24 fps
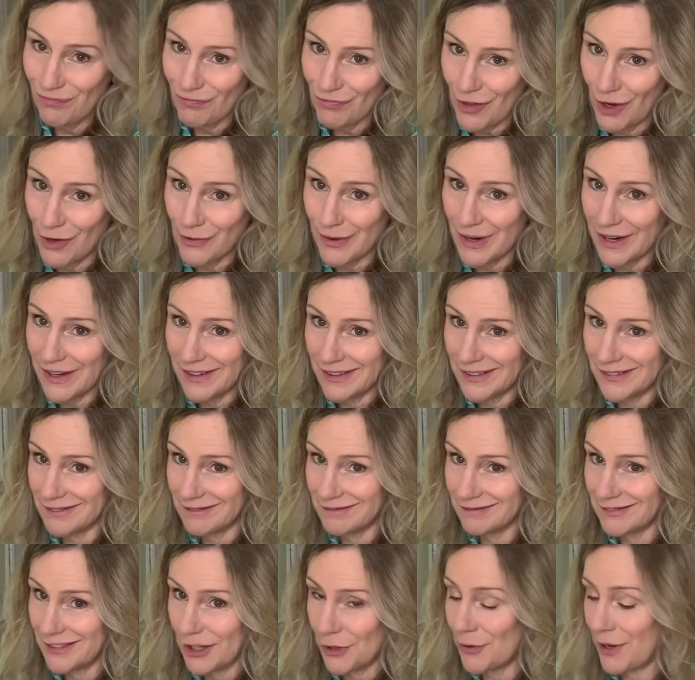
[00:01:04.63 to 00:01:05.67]
All right.
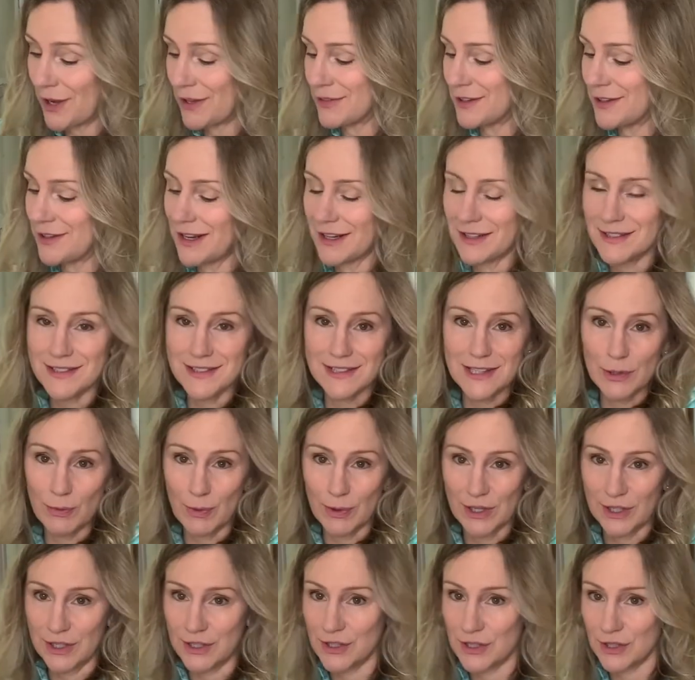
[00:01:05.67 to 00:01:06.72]
Okay. The next thing we're
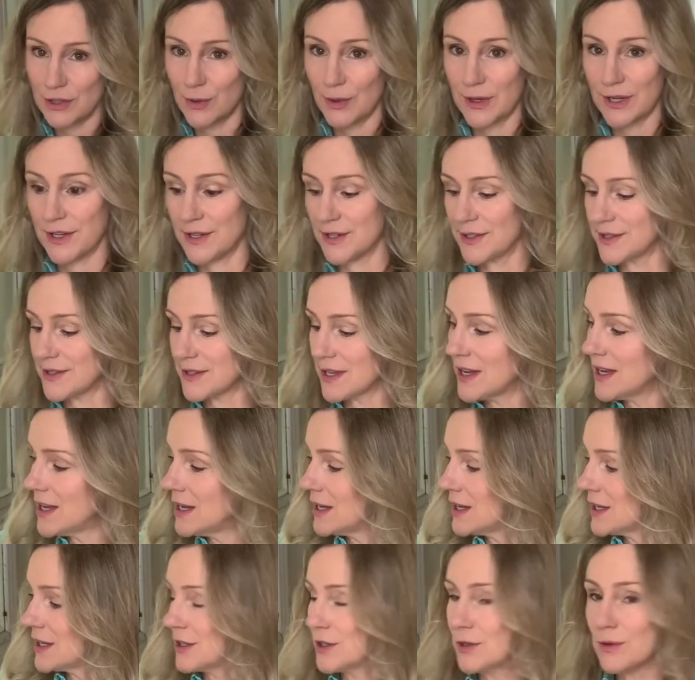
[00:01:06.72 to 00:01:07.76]
going to do is
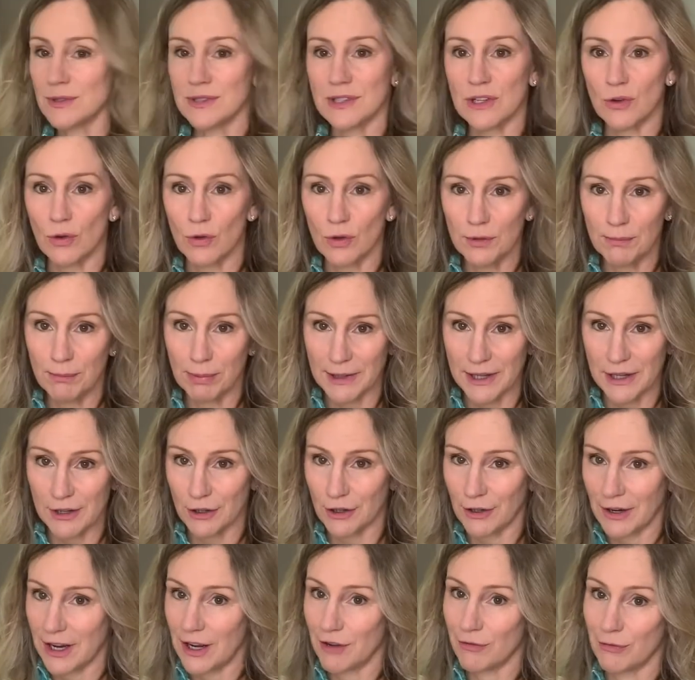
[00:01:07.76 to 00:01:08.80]
use an old blender.
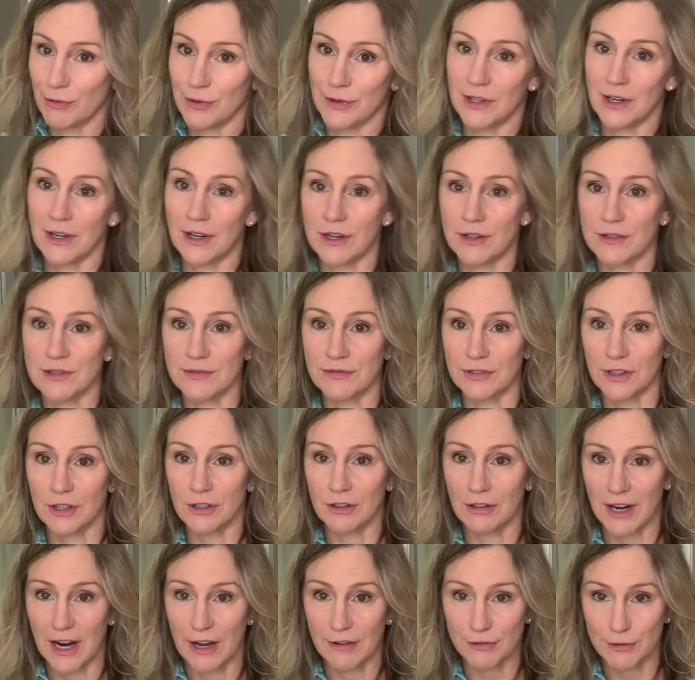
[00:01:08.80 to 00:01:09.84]
I have one that I use for
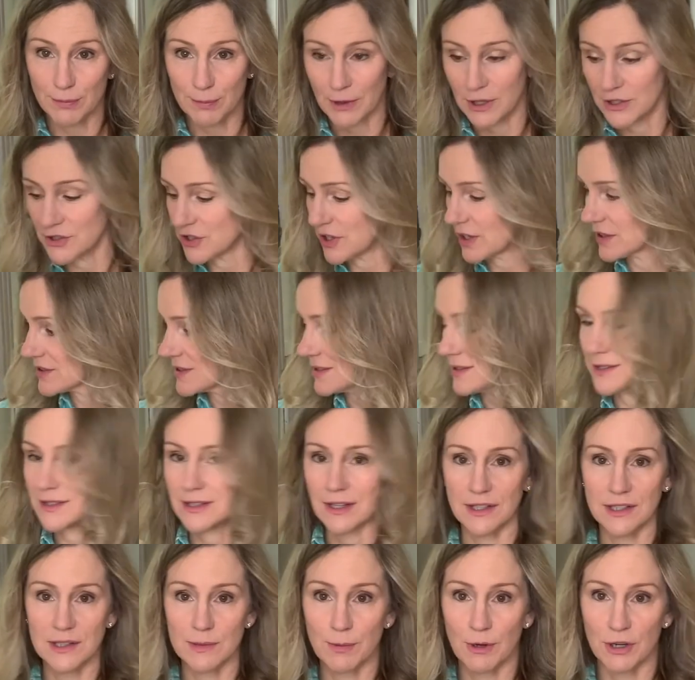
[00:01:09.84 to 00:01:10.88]
craft projects and
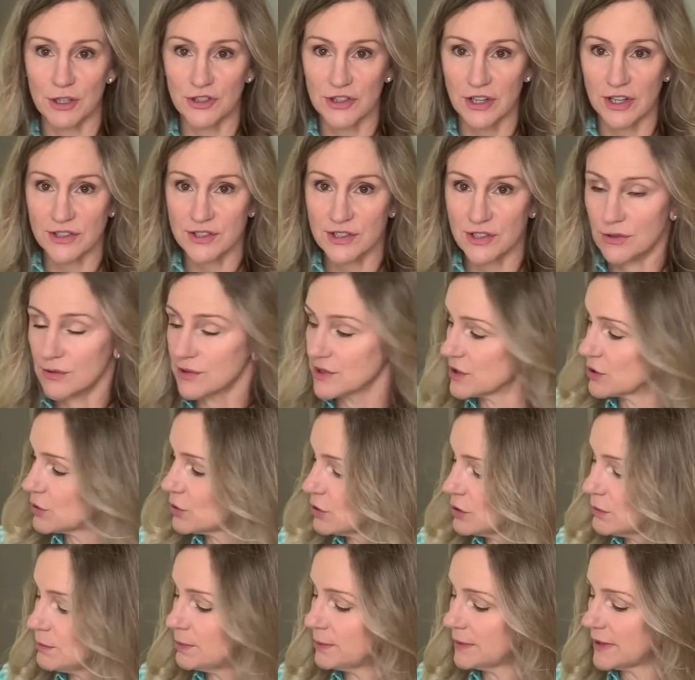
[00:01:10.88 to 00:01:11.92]
science projects. Use an
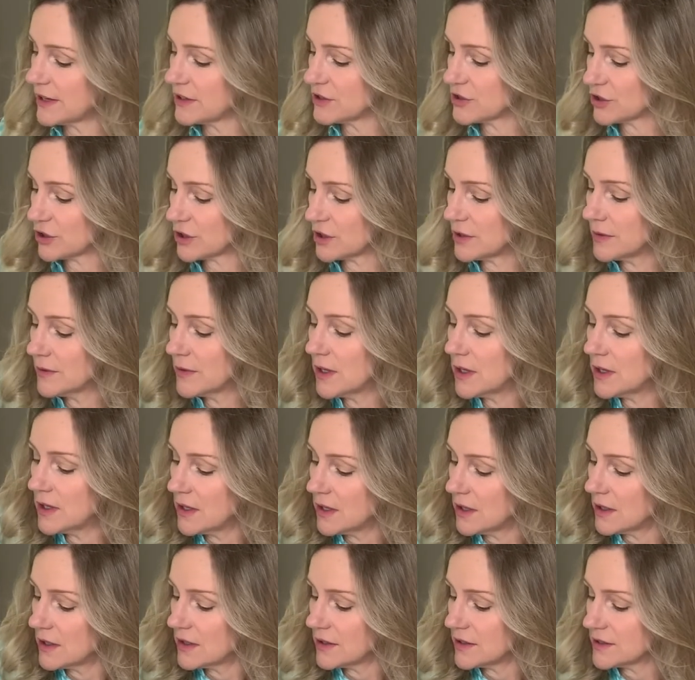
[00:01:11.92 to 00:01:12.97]
old blender.
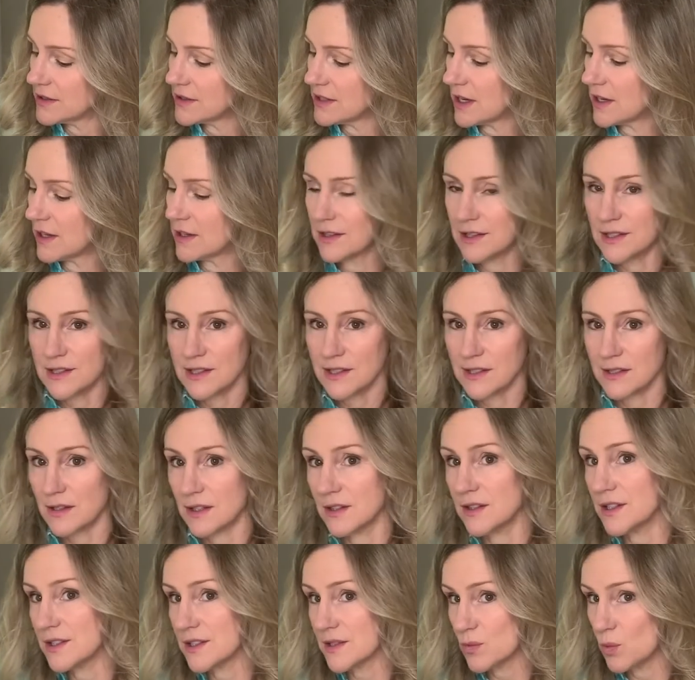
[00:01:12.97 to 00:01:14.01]
Take
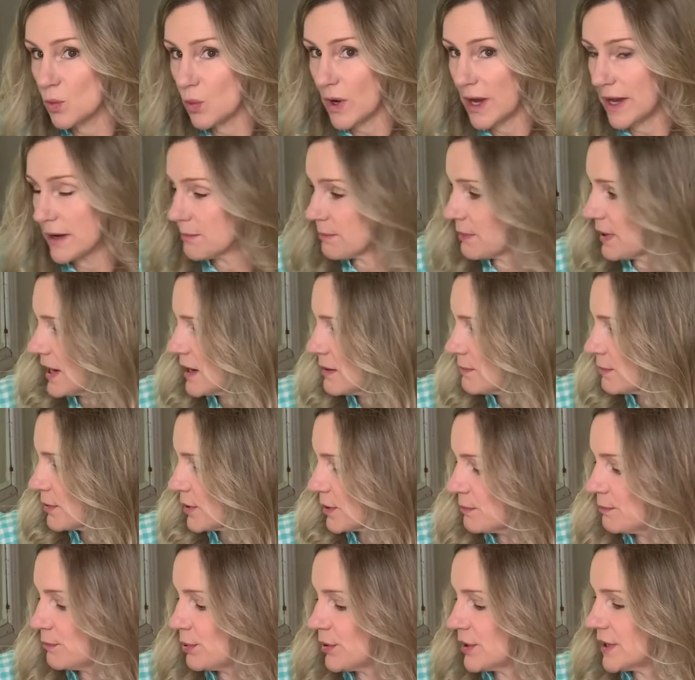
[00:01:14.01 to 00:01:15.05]
this wet
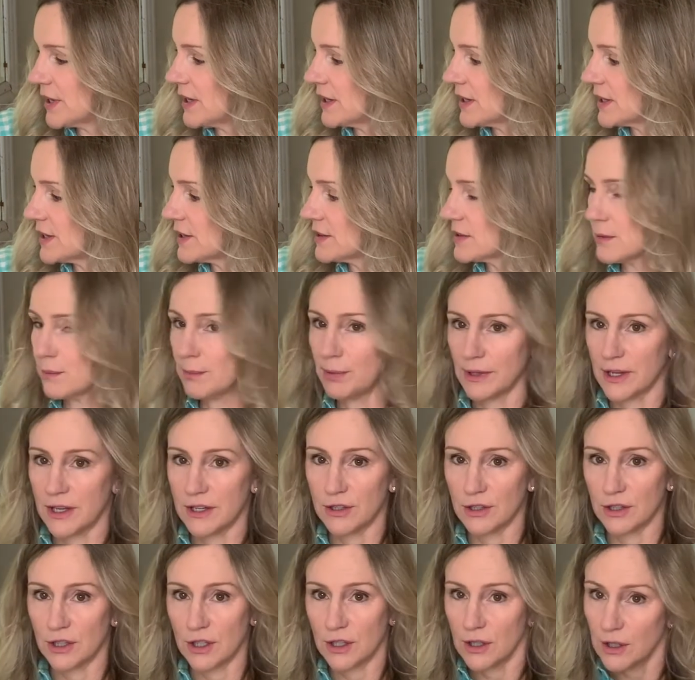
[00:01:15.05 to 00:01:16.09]
paper, put it in the
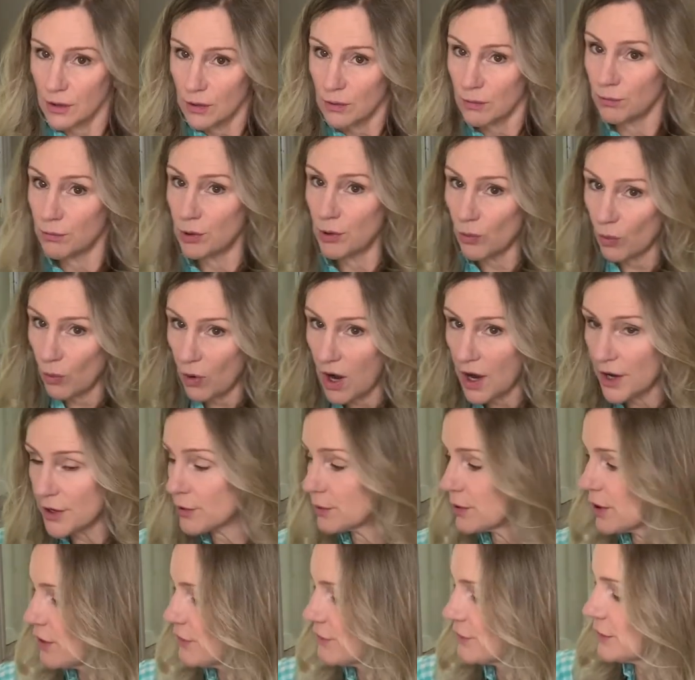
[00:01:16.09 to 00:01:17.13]
blender, put water
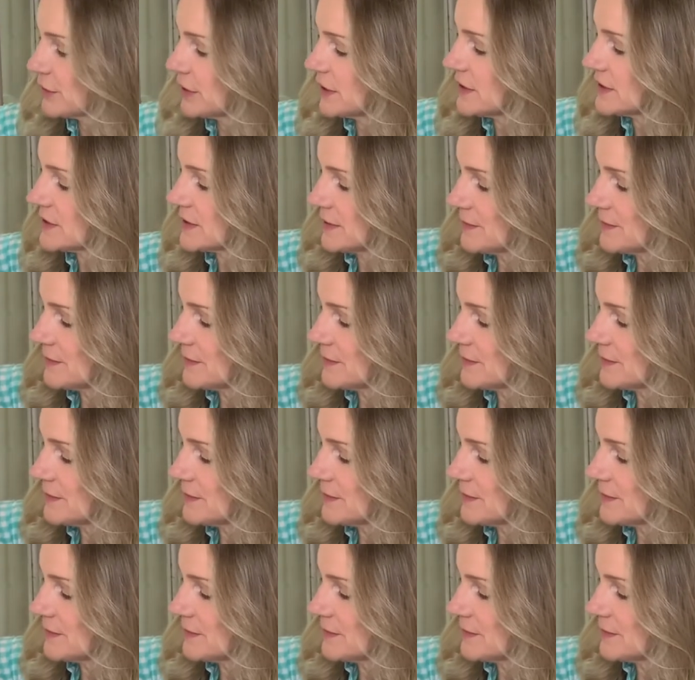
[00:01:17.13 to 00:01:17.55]
over it,